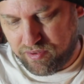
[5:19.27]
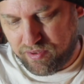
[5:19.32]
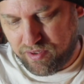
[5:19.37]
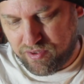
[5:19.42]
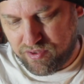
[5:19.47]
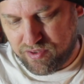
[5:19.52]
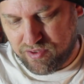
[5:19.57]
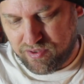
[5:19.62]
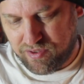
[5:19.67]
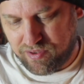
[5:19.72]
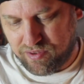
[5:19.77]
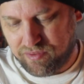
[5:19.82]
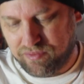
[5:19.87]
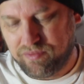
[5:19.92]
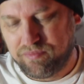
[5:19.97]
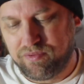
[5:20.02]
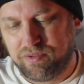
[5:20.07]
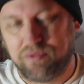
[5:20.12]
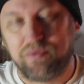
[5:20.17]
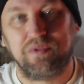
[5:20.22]
dungeon that are
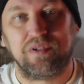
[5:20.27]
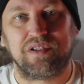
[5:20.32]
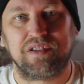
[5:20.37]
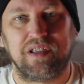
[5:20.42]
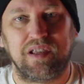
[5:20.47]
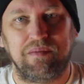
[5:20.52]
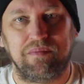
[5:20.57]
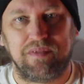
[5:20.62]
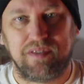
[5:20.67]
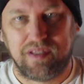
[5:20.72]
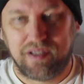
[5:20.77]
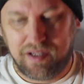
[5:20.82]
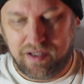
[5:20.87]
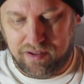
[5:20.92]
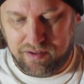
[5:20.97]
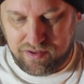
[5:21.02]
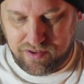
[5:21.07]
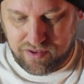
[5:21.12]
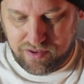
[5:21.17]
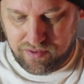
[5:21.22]
doing the same
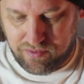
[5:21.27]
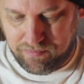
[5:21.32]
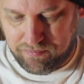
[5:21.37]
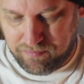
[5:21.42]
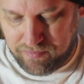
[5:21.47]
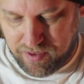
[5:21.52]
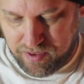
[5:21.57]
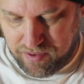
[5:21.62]
thing, so